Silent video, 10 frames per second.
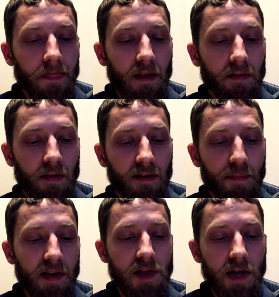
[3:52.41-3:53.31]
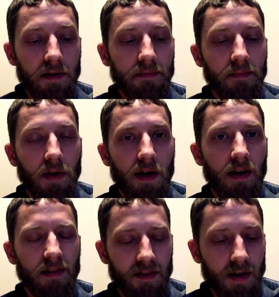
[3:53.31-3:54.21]
The suspension,
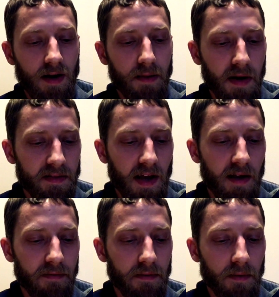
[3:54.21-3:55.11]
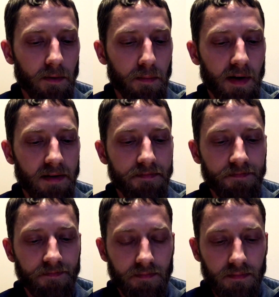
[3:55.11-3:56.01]
let's talk about that for a little bit.
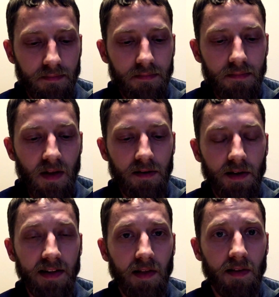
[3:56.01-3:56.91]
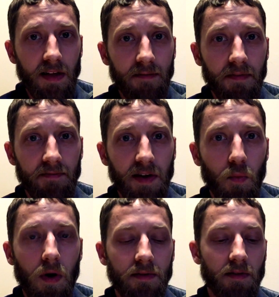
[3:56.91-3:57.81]
It's got the
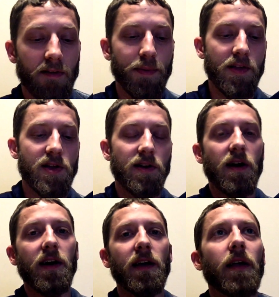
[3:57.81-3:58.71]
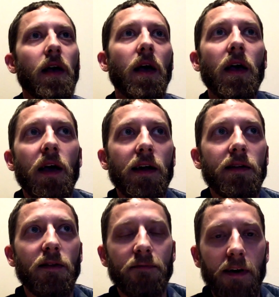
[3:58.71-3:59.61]
Z51 suspension on it, and
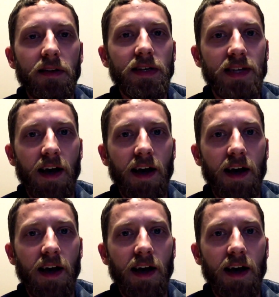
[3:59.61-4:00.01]
it's fairly